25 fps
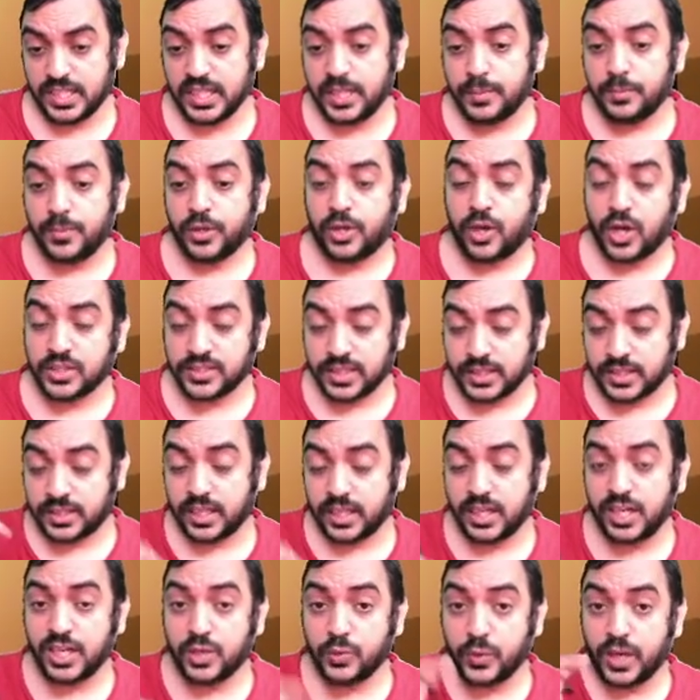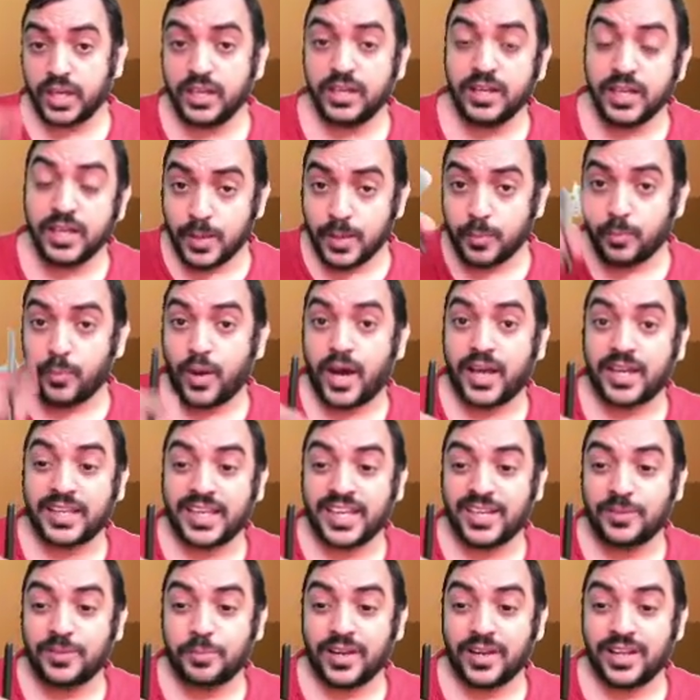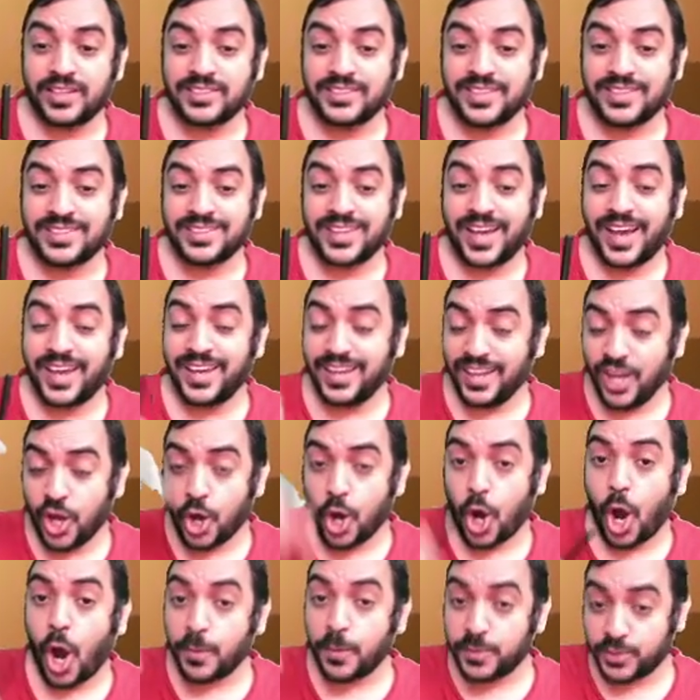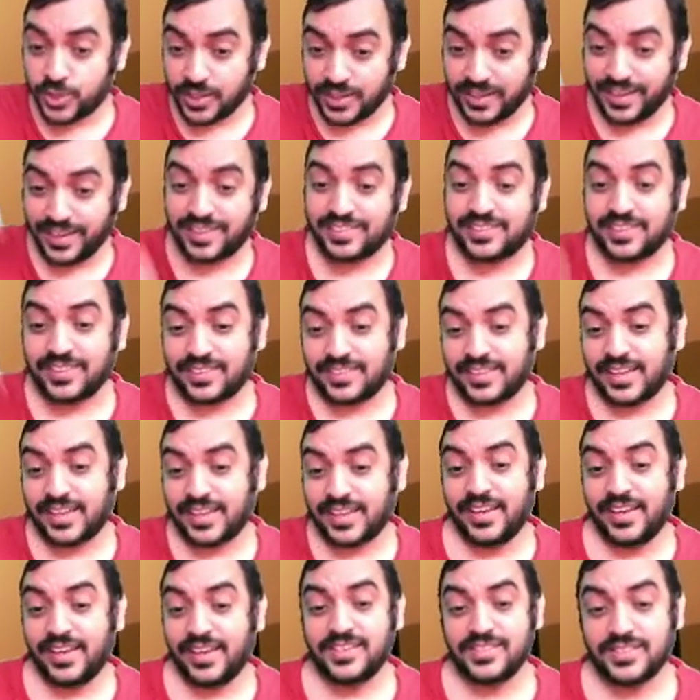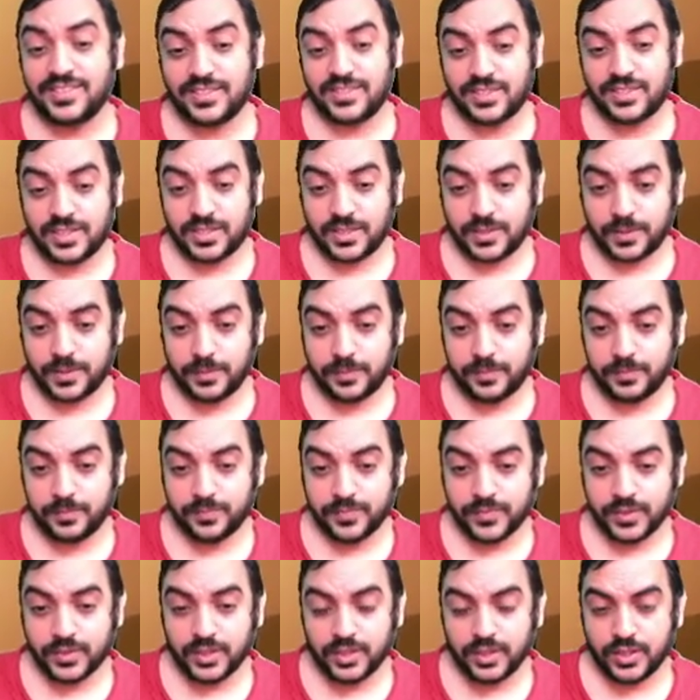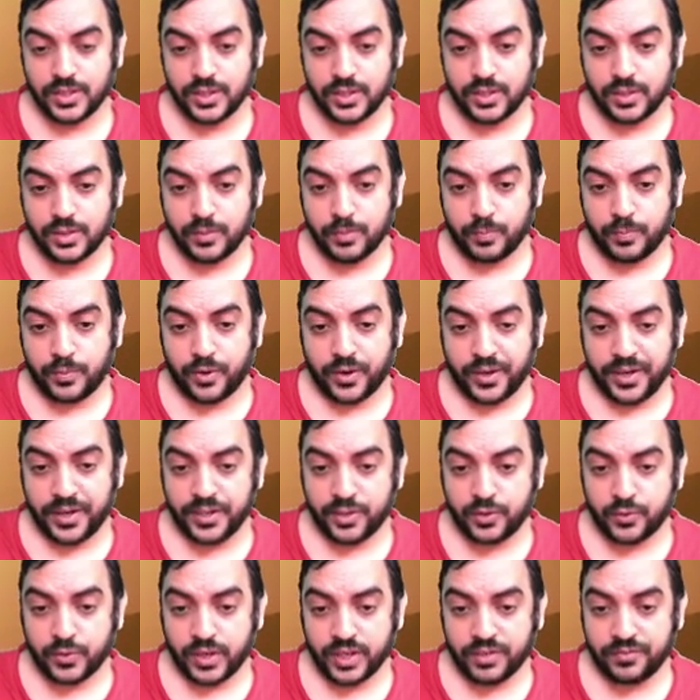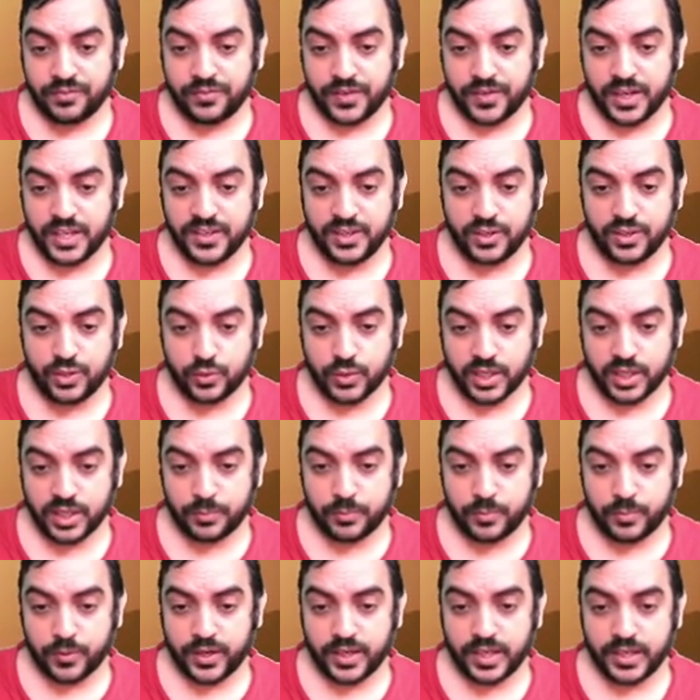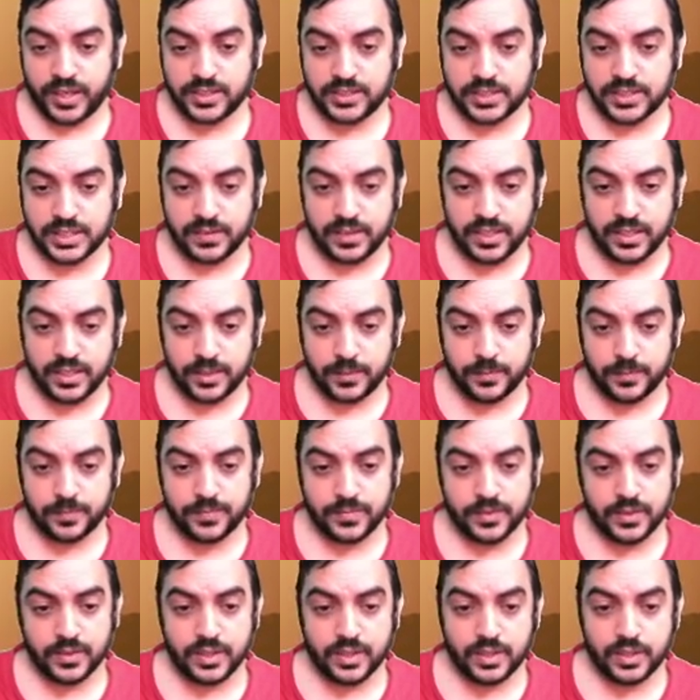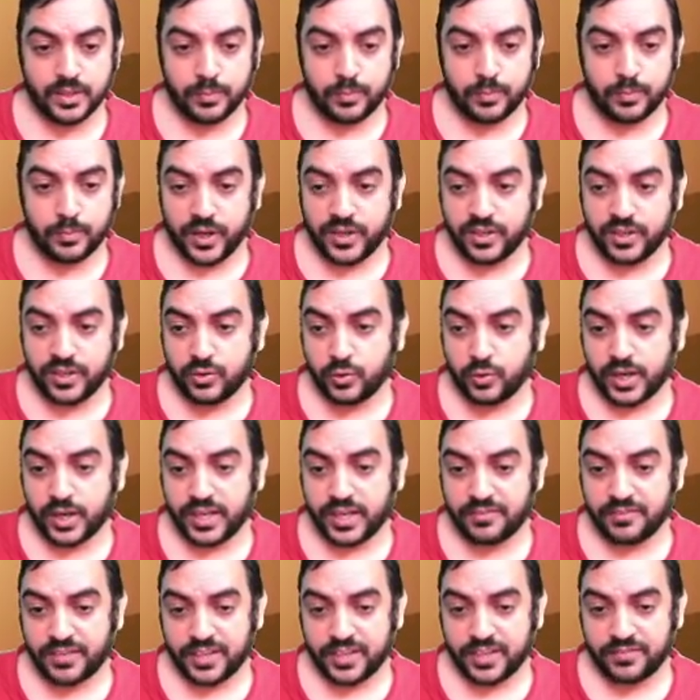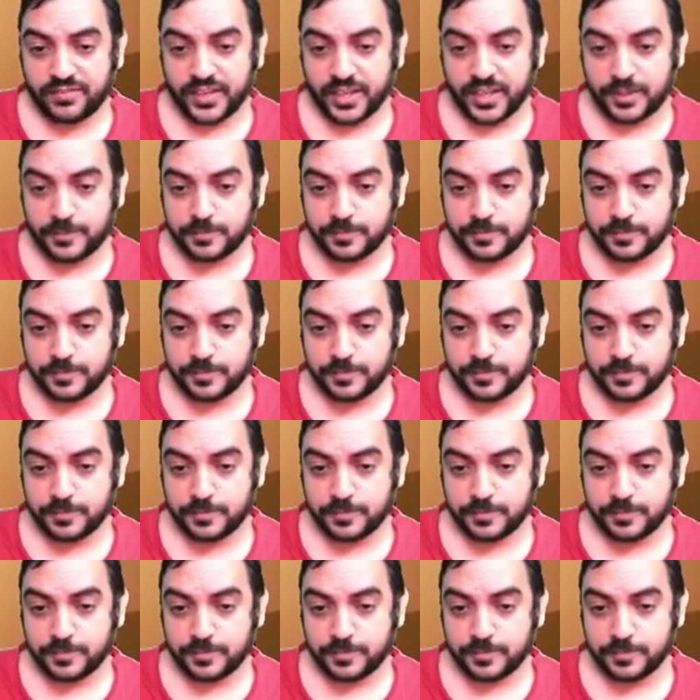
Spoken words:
Because in third one, market price is high, option exercised. 0.15 into 1.97, 0.2955.